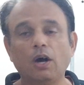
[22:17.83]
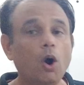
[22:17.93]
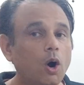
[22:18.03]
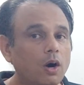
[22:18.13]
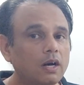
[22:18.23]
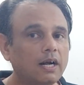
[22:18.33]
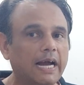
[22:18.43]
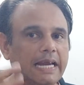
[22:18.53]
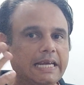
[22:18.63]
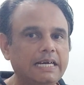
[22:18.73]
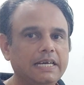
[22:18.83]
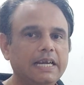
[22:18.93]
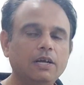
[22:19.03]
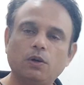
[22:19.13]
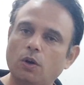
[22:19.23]
or I can
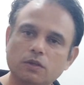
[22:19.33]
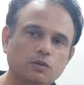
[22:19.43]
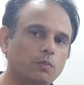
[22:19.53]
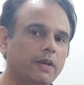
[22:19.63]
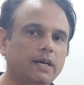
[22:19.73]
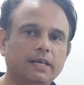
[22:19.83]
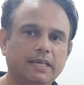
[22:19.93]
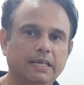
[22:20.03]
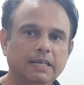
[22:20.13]
take cos omega t.